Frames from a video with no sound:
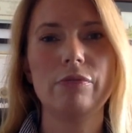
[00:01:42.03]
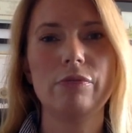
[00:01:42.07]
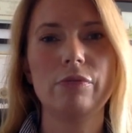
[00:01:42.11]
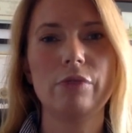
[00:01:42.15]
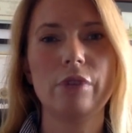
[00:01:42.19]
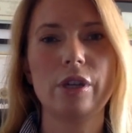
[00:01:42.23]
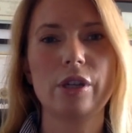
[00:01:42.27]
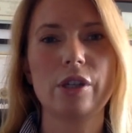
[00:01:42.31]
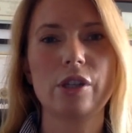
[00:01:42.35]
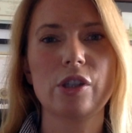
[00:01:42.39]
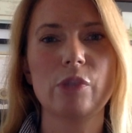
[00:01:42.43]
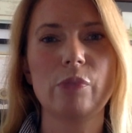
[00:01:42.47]
for
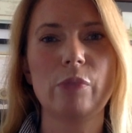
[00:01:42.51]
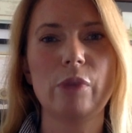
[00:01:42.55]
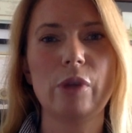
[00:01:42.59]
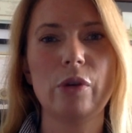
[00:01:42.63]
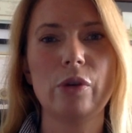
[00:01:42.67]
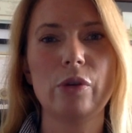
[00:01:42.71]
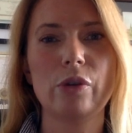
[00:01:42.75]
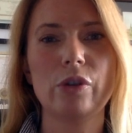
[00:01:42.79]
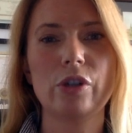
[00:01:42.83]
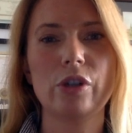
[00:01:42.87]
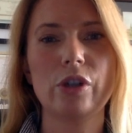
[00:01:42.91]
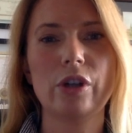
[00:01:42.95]

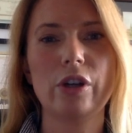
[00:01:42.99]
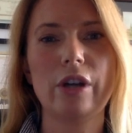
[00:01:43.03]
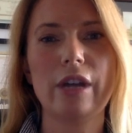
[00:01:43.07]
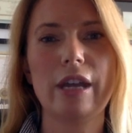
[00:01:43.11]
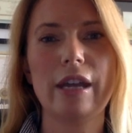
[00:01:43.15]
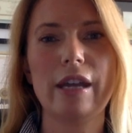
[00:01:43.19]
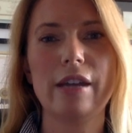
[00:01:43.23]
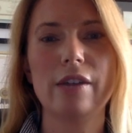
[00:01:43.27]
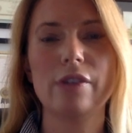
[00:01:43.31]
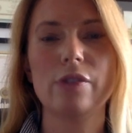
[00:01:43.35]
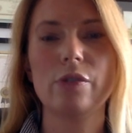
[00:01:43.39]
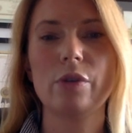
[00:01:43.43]
exposure
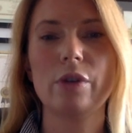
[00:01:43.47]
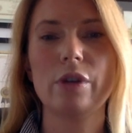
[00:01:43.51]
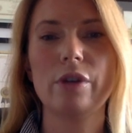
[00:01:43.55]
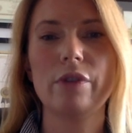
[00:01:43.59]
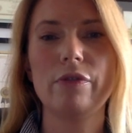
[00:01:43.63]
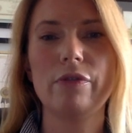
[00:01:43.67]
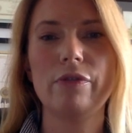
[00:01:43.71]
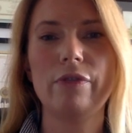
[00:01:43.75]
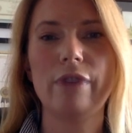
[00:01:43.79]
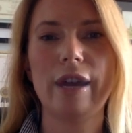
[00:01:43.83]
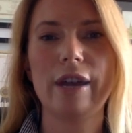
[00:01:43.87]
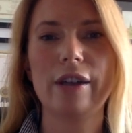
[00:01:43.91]
and or
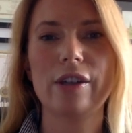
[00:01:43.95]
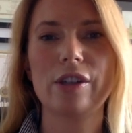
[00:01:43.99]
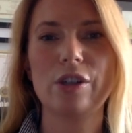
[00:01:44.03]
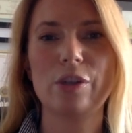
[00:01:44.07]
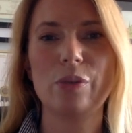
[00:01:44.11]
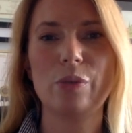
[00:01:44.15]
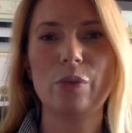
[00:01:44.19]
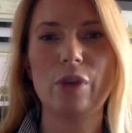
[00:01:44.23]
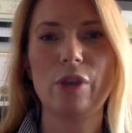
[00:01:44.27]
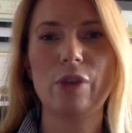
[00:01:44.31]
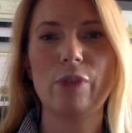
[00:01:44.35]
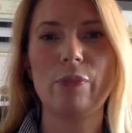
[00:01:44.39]
infection
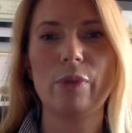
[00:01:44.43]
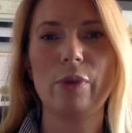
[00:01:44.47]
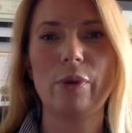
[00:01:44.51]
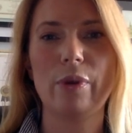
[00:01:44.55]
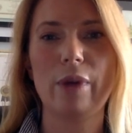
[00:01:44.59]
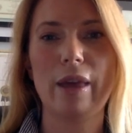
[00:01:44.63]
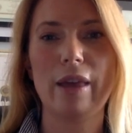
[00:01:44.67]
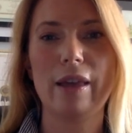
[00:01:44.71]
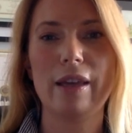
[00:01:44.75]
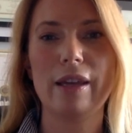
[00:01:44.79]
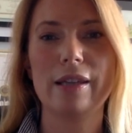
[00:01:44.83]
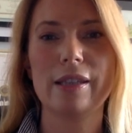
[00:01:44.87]
with
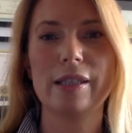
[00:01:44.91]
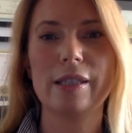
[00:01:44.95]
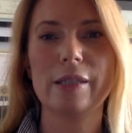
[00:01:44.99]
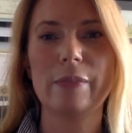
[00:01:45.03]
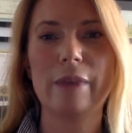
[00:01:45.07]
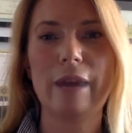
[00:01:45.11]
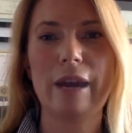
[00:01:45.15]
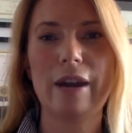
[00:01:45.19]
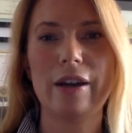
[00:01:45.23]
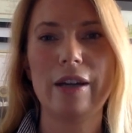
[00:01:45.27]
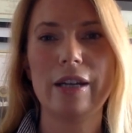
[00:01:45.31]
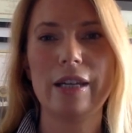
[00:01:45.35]
Borrelia
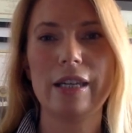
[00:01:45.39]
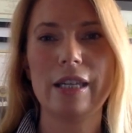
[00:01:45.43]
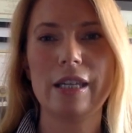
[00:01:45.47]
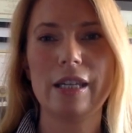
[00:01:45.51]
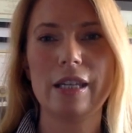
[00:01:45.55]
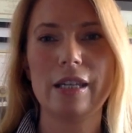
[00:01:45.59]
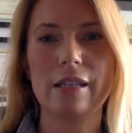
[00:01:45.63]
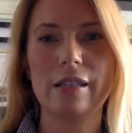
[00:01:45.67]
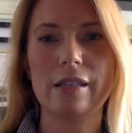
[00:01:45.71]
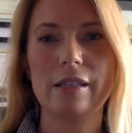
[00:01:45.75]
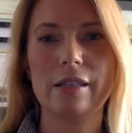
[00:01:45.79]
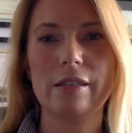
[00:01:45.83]

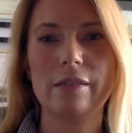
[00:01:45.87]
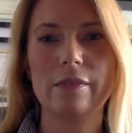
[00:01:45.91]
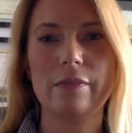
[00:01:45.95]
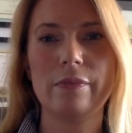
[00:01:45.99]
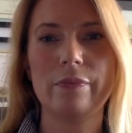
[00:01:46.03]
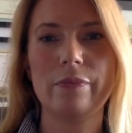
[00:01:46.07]
spirochetes,